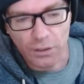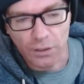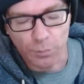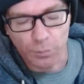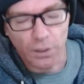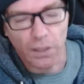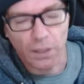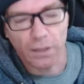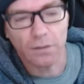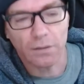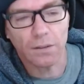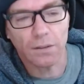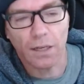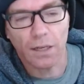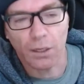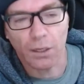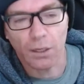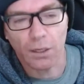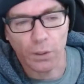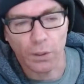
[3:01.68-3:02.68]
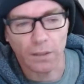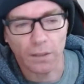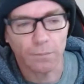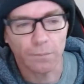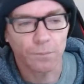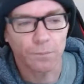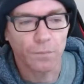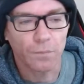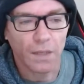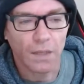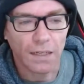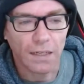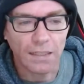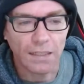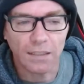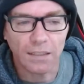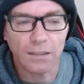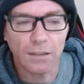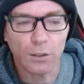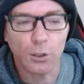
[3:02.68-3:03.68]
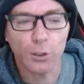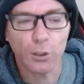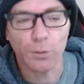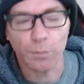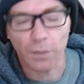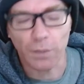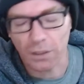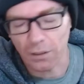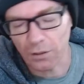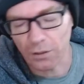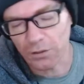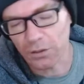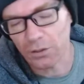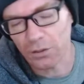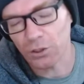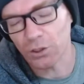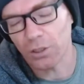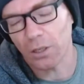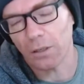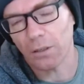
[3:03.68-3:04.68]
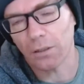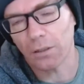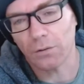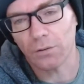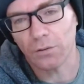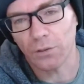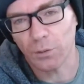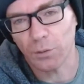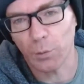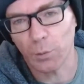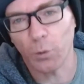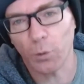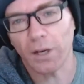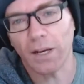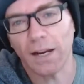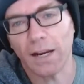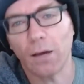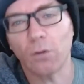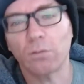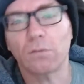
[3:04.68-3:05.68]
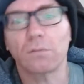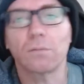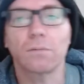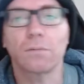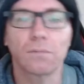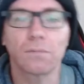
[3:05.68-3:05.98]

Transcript: the blood, and then I go in. And he didn't look at me, and he looked at the chart, and he goes, "You've been working out."